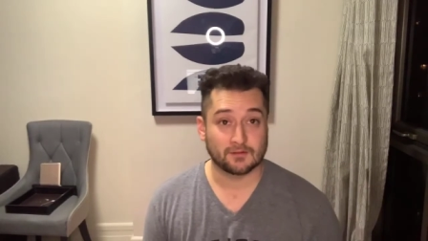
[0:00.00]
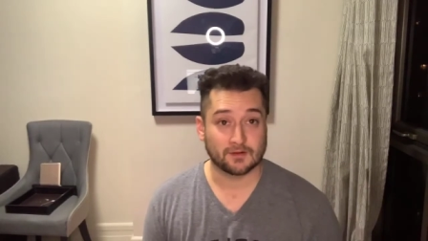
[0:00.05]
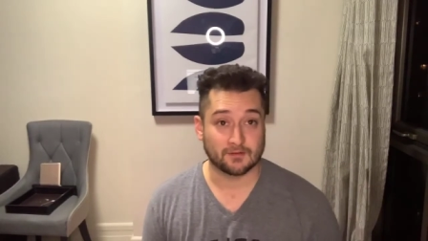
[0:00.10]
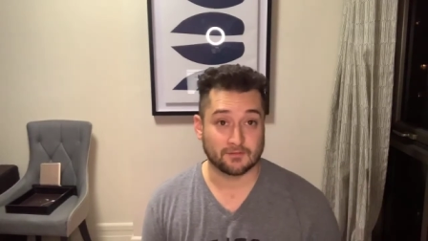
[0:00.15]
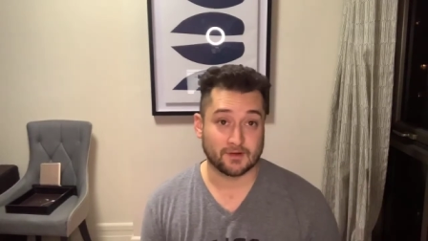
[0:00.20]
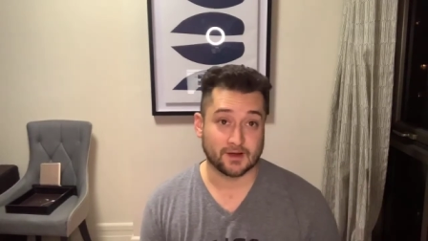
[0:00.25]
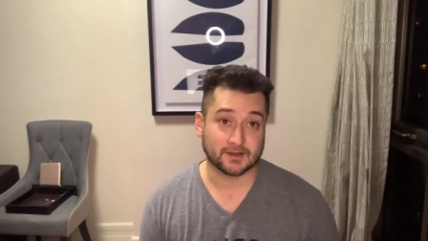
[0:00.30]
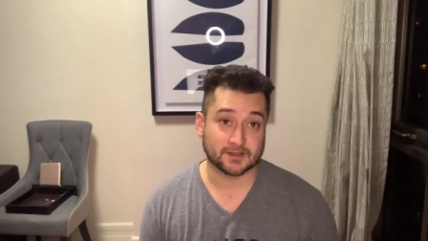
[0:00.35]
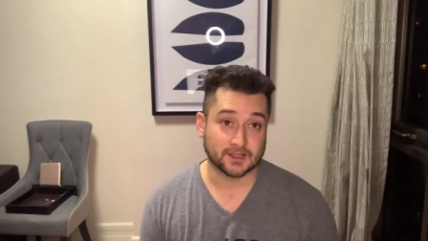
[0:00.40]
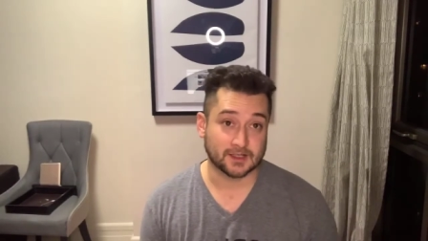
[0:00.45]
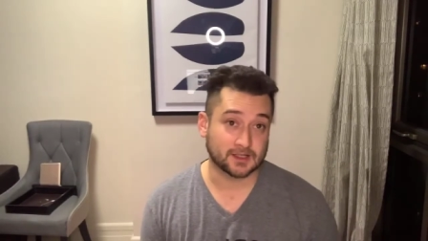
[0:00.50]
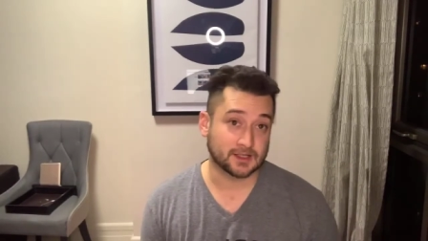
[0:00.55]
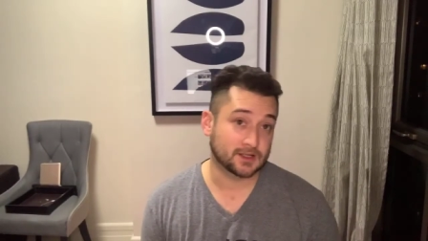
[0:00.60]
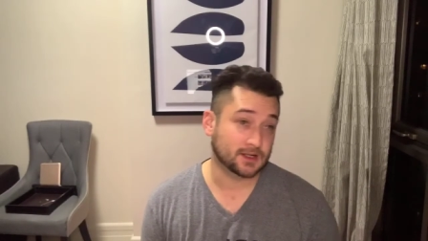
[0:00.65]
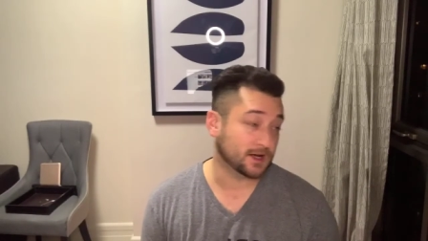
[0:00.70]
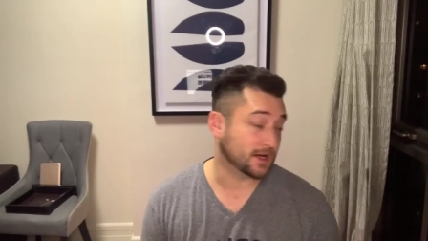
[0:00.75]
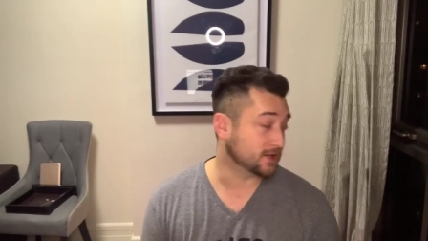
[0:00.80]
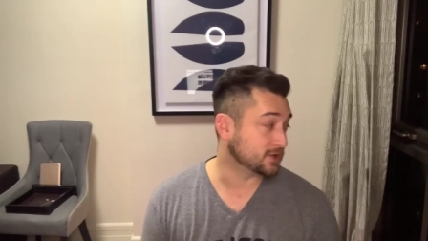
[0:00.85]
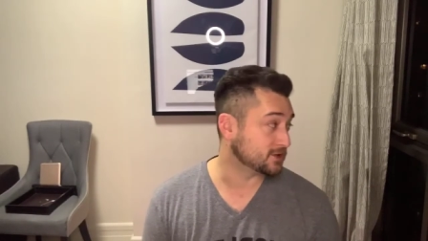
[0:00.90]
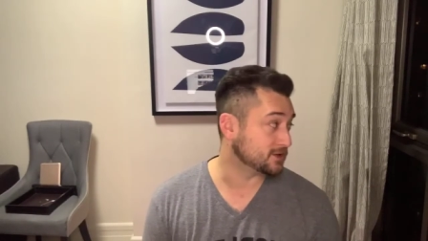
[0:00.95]
In fact, I need to
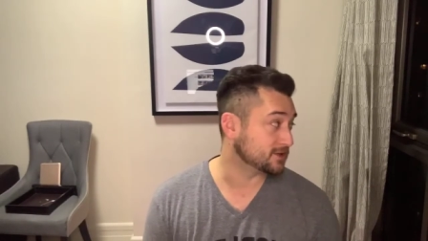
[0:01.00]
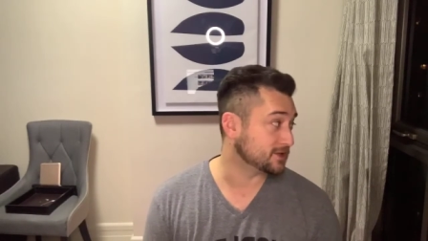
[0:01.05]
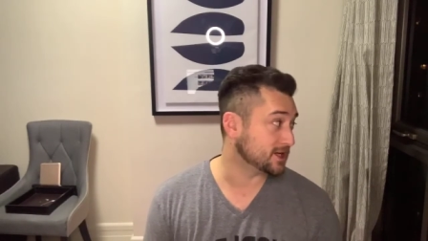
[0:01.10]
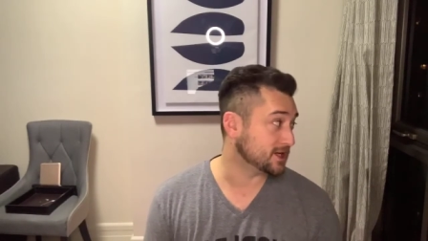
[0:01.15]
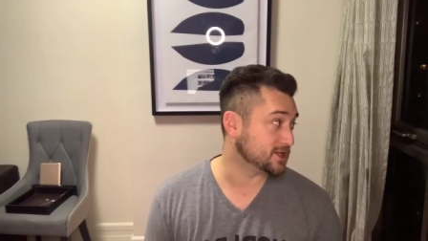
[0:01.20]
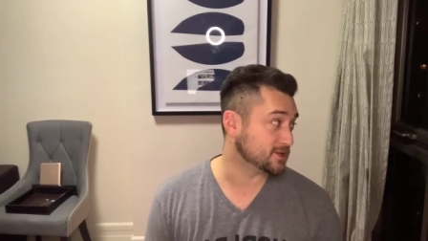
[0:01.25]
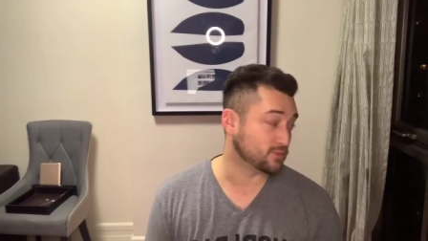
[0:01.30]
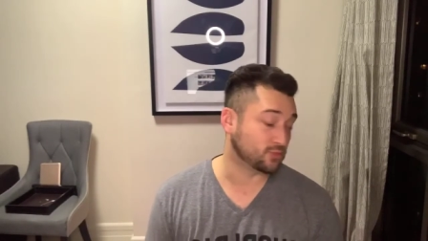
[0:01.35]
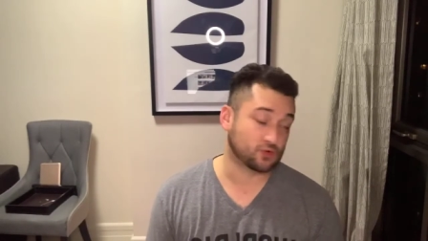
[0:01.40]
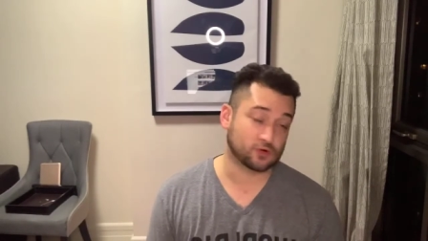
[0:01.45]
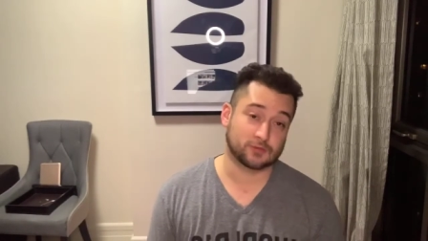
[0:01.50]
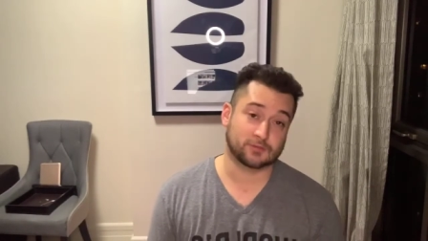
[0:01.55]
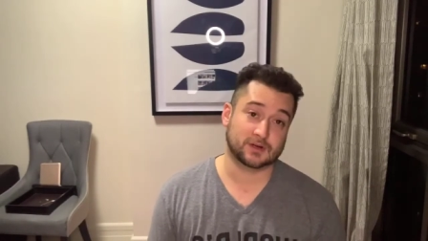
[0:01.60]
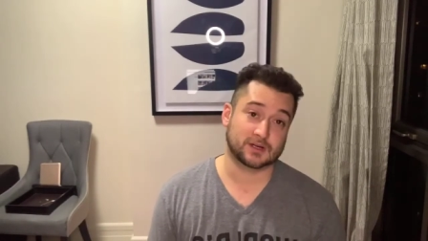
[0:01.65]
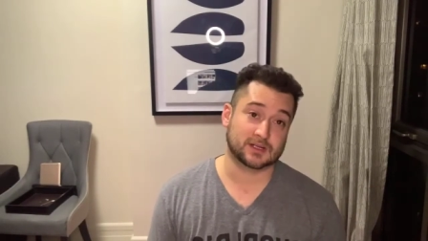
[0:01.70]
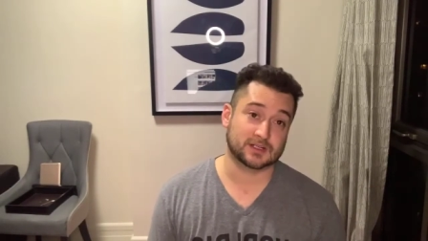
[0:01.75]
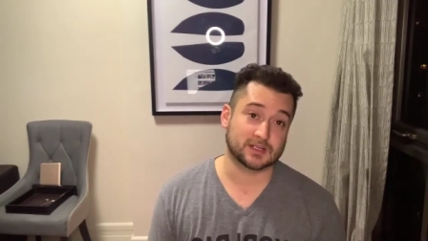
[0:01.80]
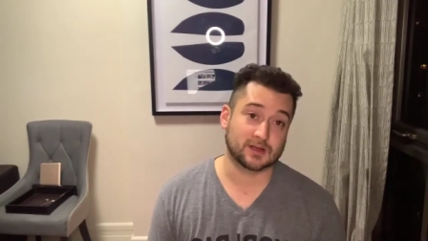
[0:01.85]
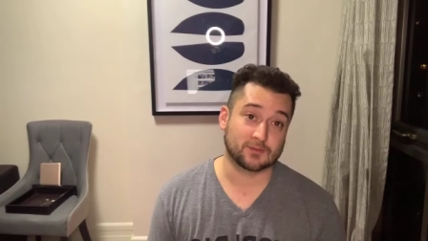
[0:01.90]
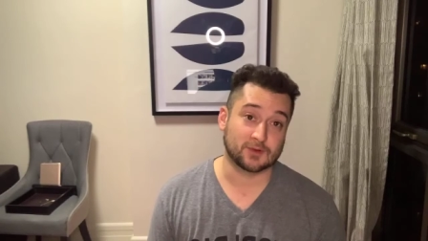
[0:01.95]
exercise more
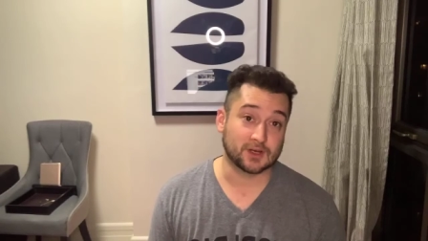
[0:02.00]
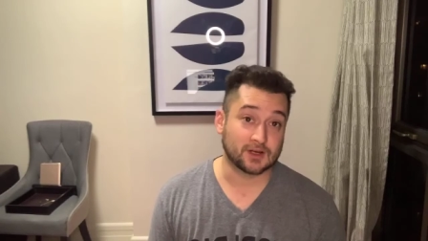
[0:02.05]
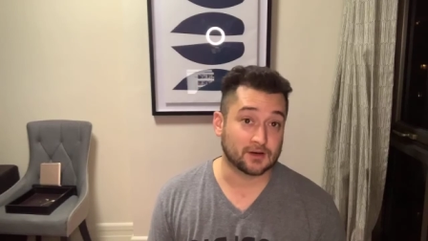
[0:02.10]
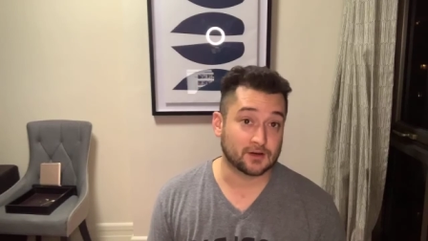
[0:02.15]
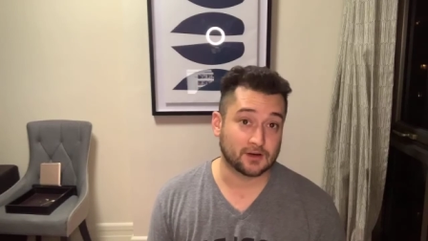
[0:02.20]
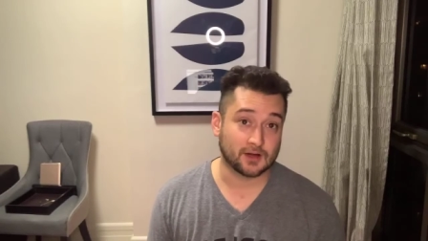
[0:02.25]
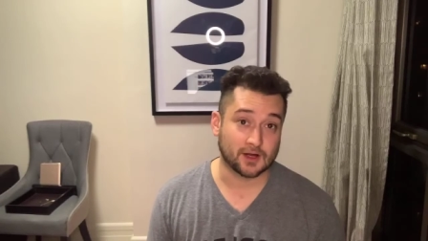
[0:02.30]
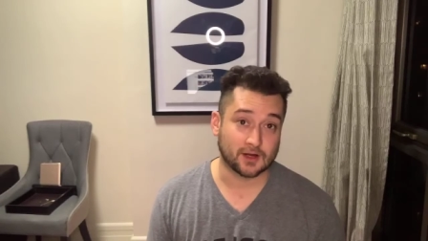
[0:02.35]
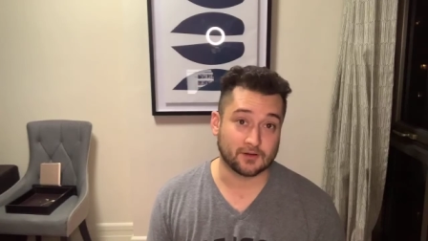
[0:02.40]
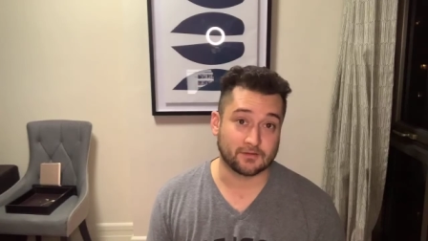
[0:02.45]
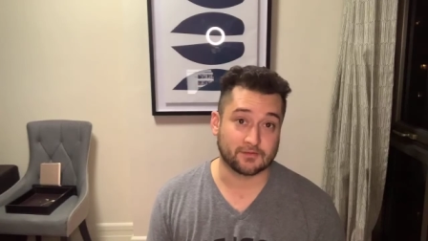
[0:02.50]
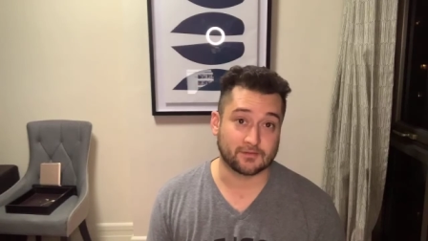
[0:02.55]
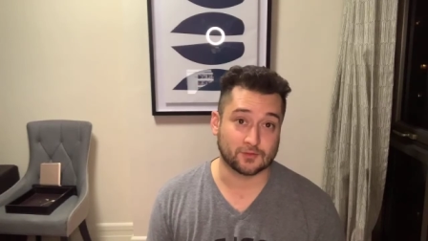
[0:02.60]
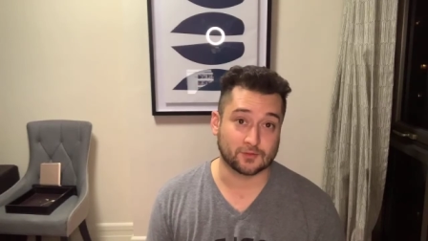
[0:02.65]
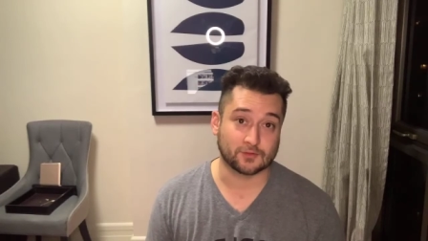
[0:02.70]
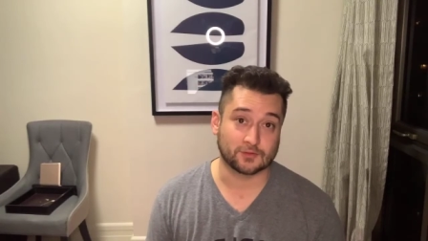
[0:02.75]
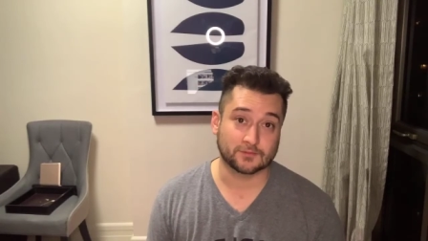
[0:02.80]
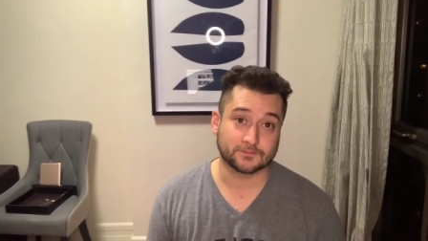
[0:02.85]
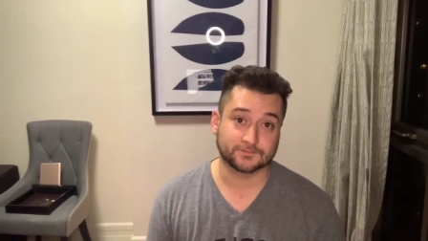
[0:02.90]
because I'm eating a lot of food.